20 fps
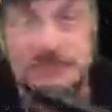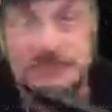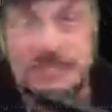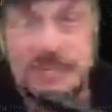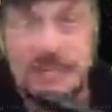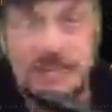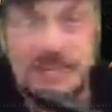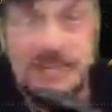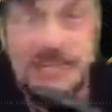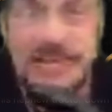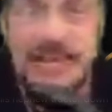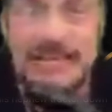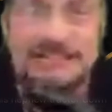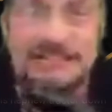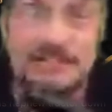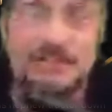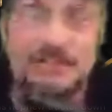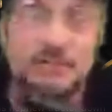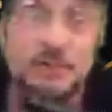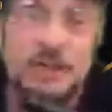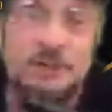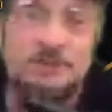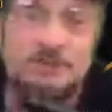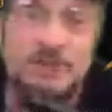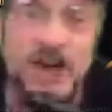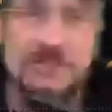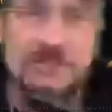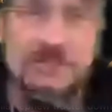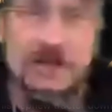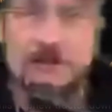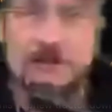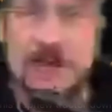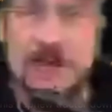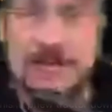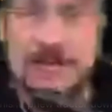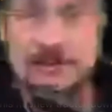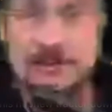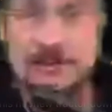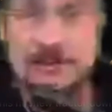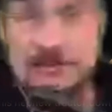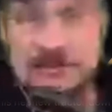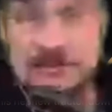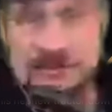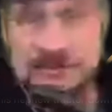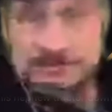He has a twin brother, Matt Hughes.